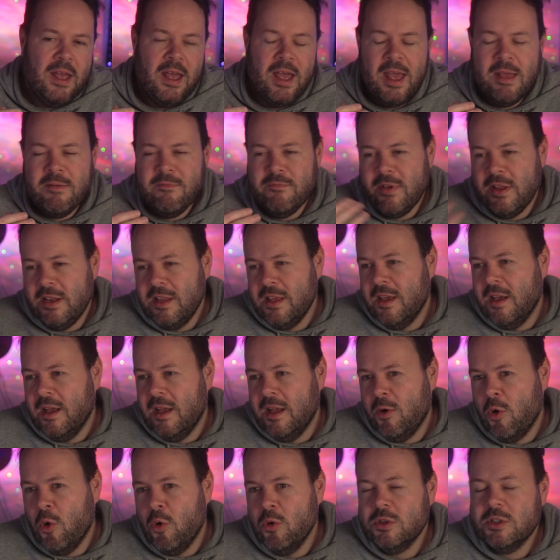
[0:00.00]

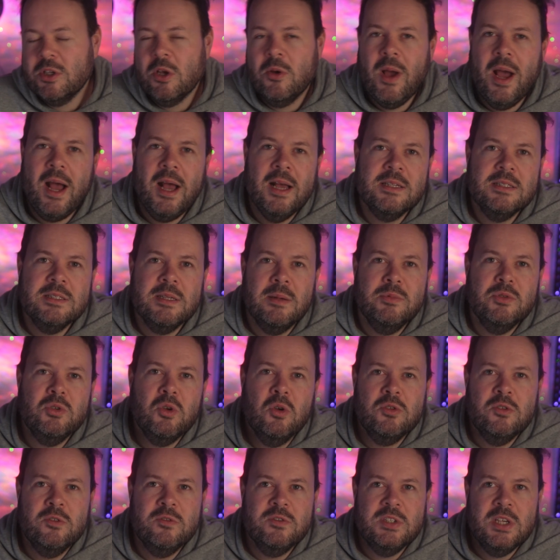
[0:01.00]
NVIDIA also has some
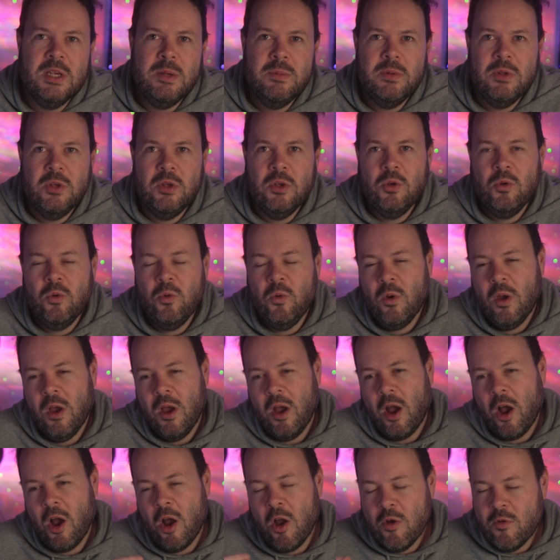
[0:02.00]
sort of CPU
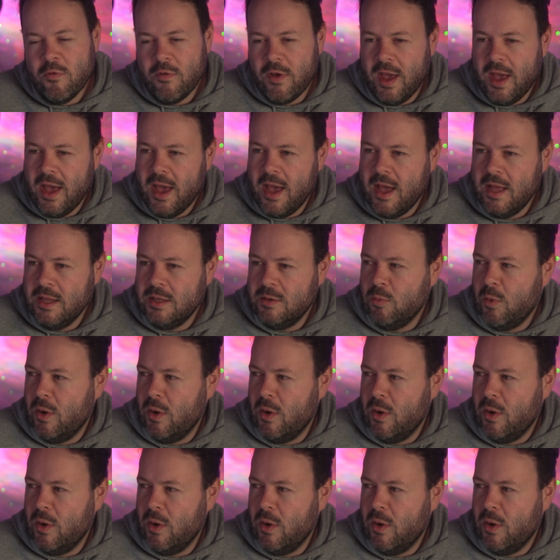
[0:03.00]
overhead